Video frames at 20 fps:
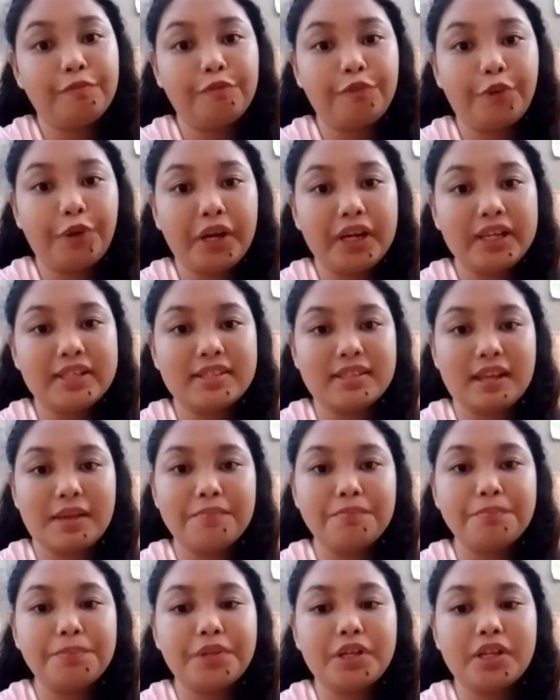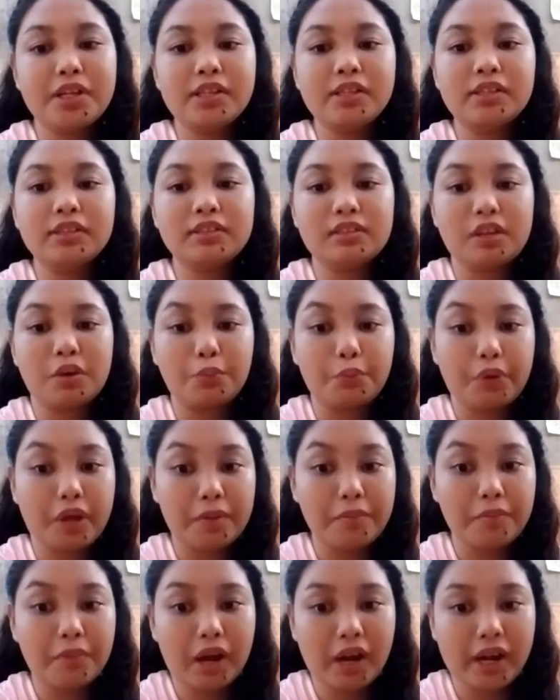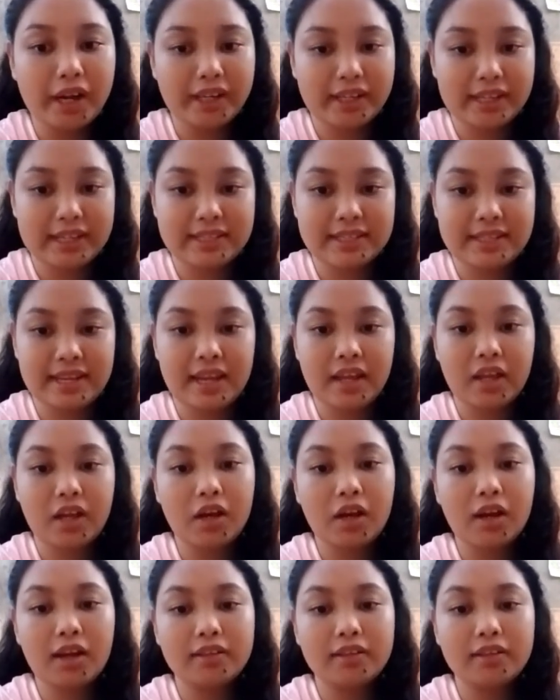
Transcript: For example, the web architect,